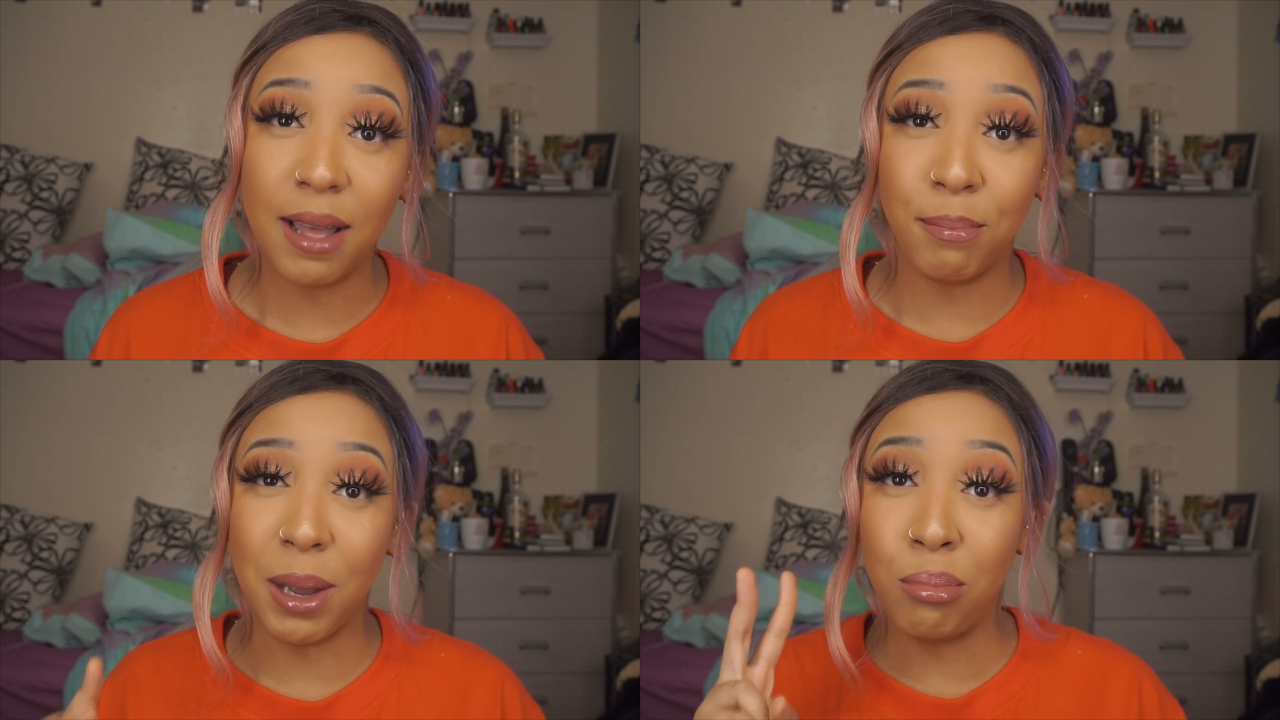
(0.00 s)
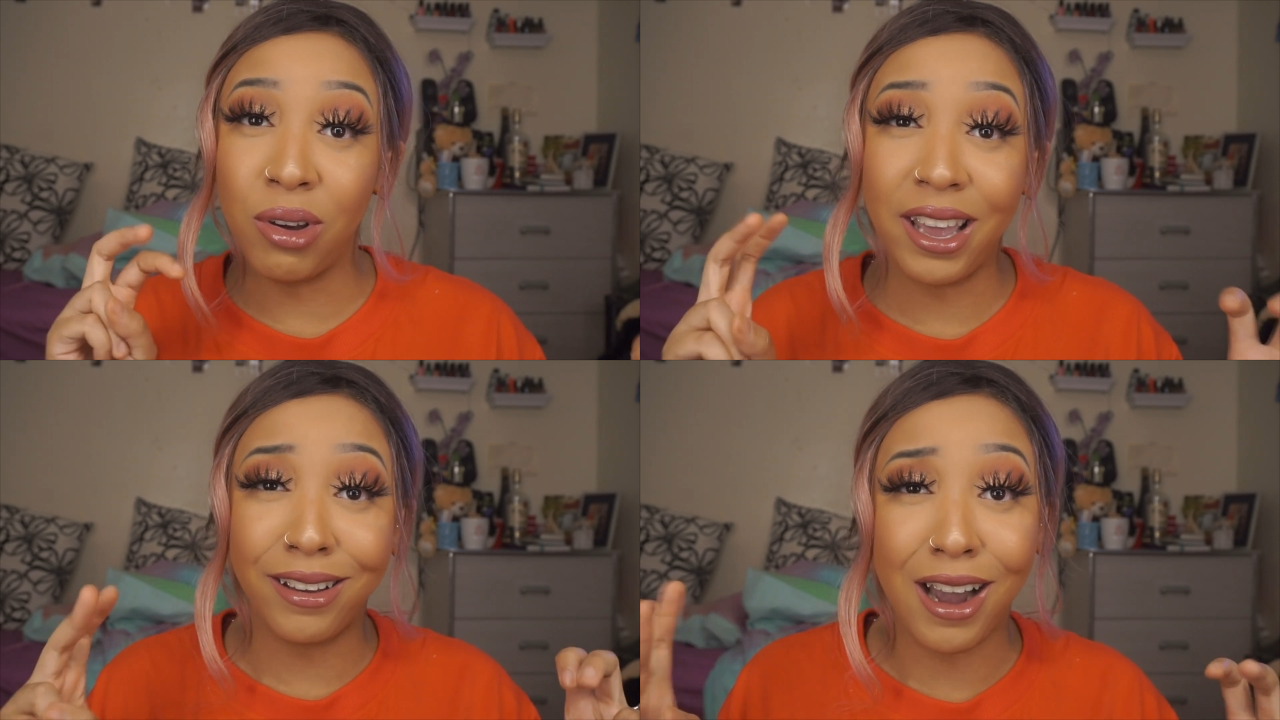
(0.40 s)
and my
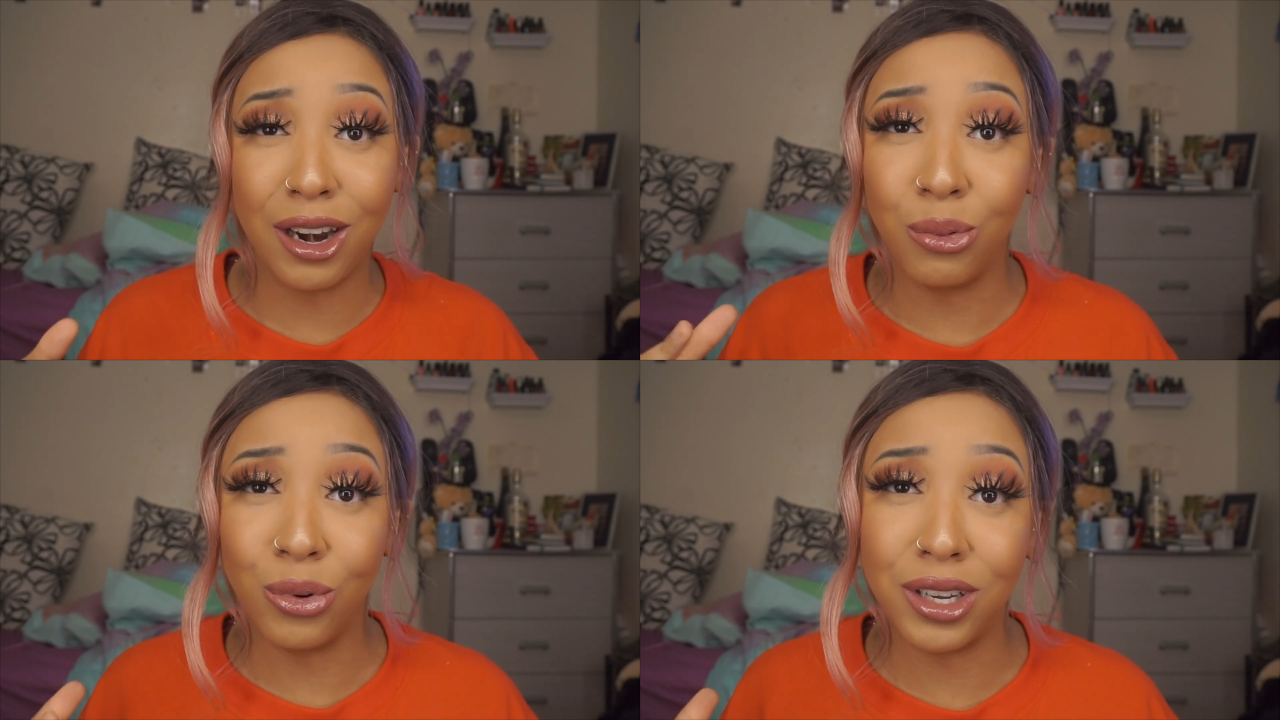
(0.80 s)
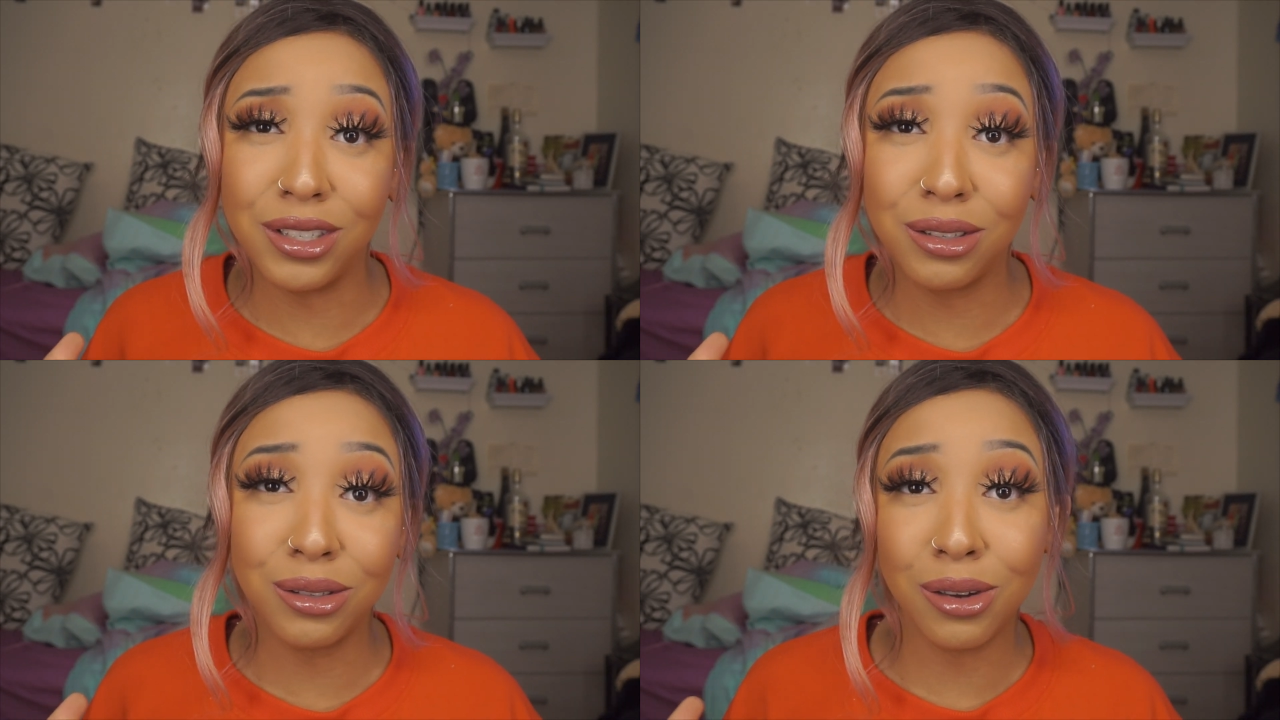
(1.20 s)
prank kind of
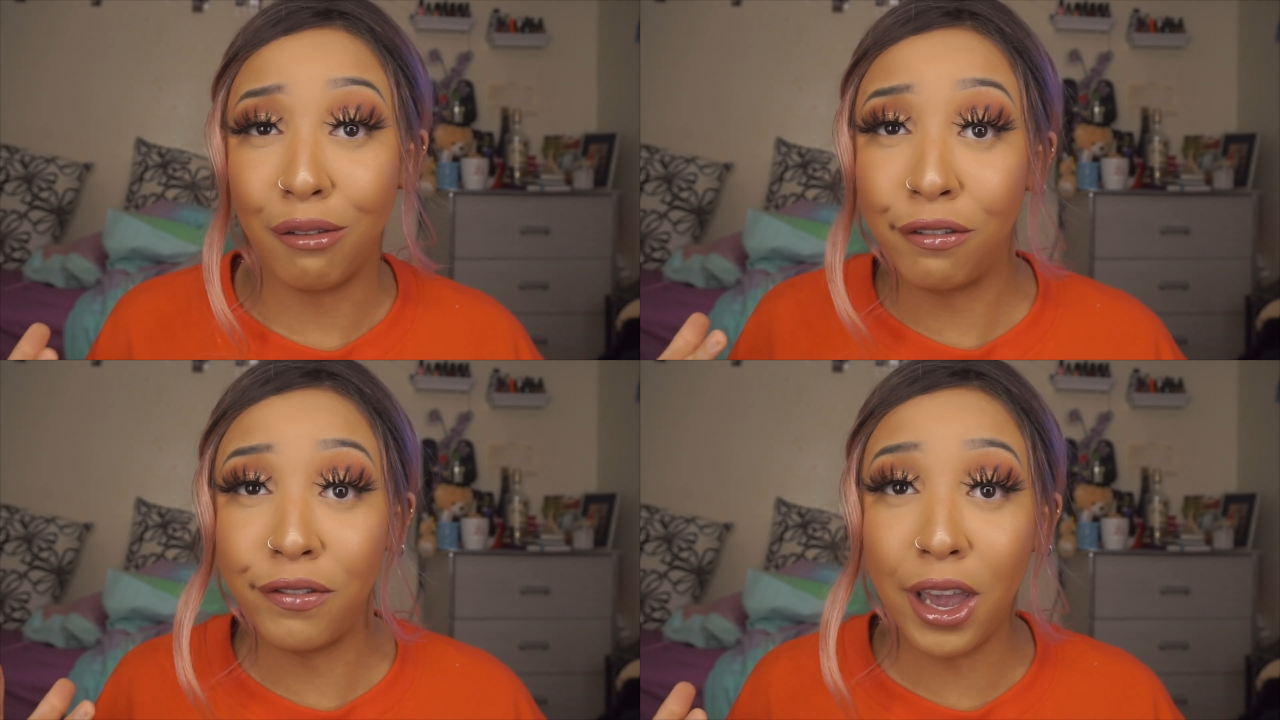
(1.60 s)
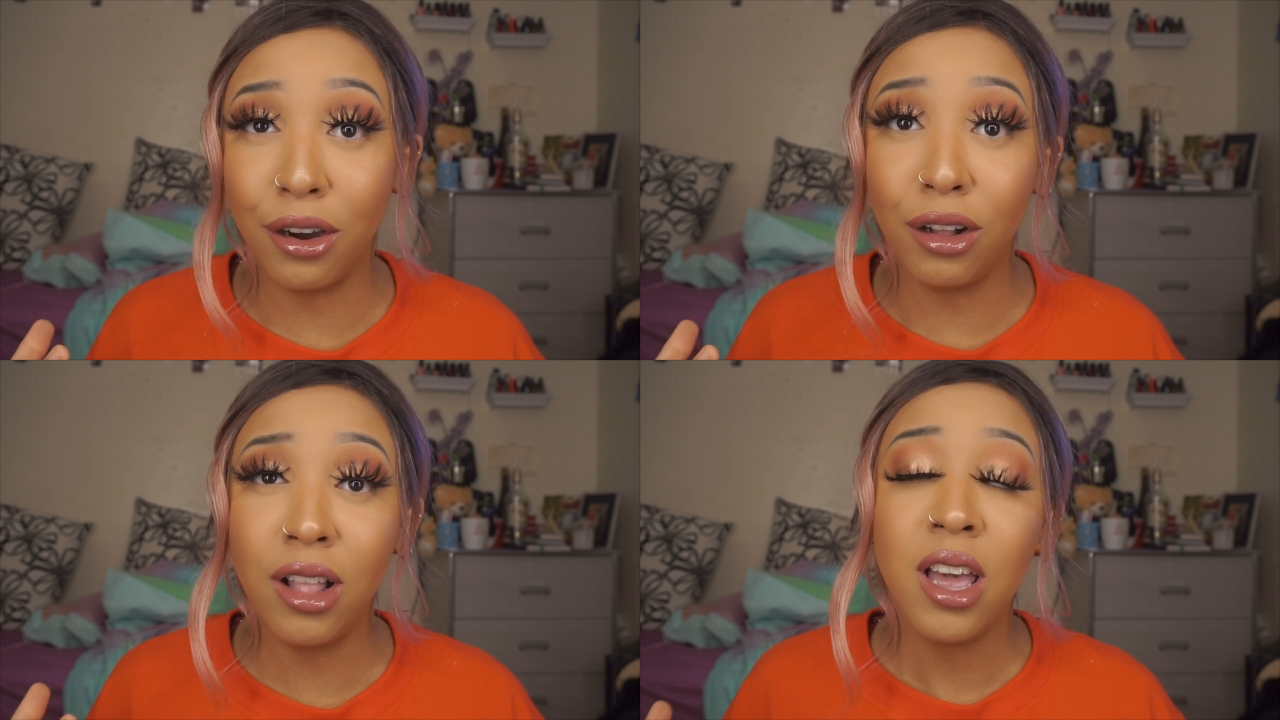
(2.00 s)
was a
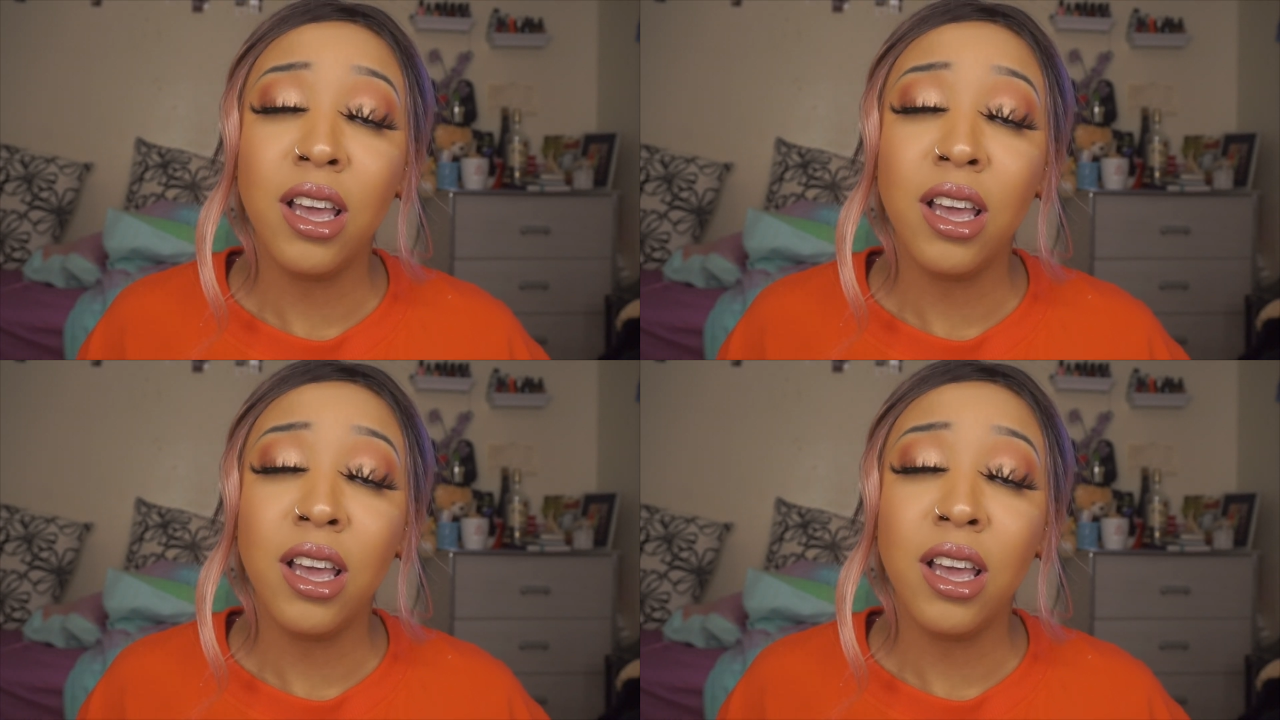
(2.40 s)
fail,